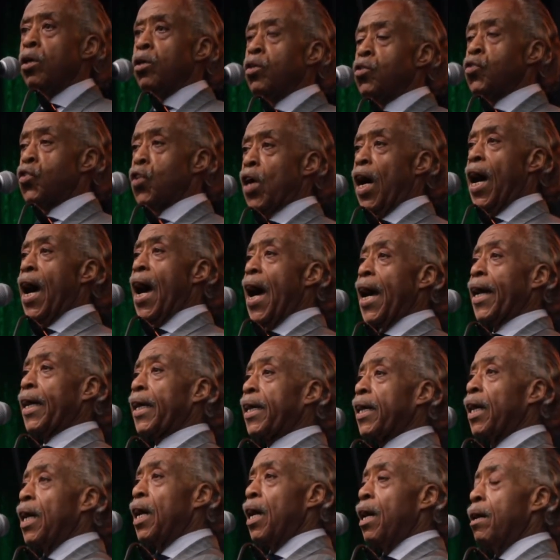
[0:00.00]
So I
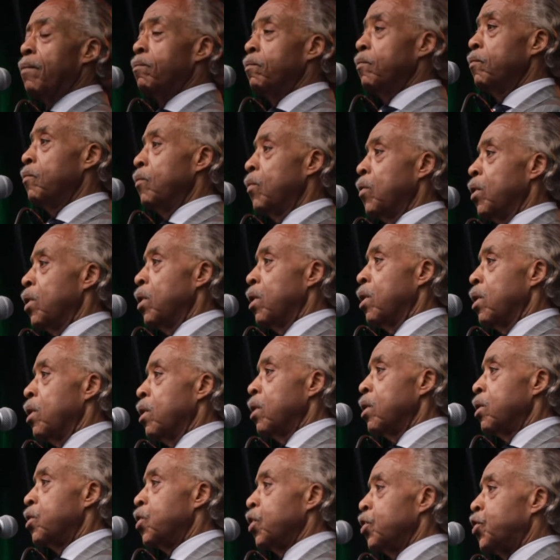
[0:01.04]
come
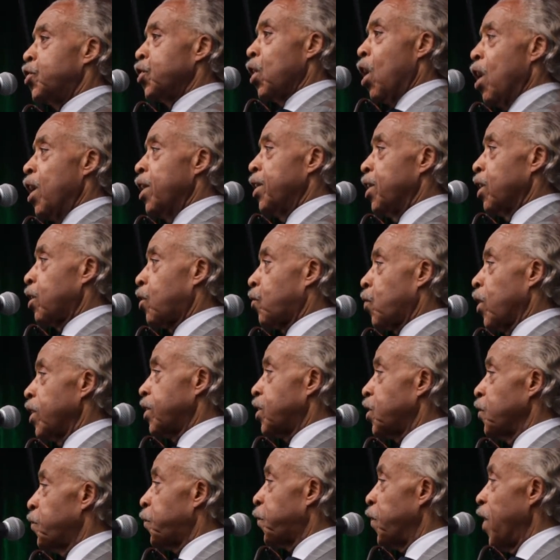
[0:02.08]
to join the
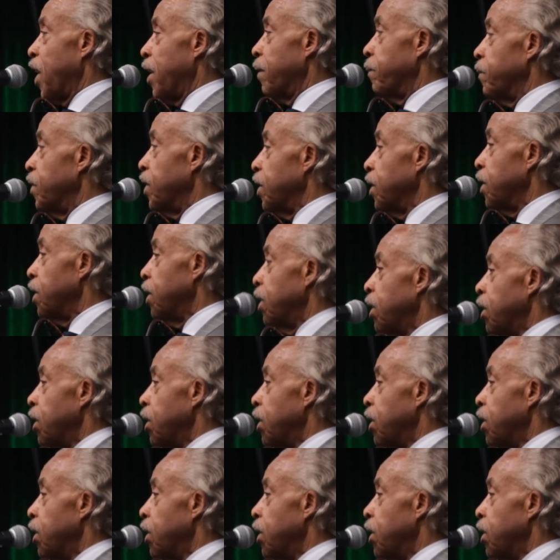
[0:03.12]
Crutcher family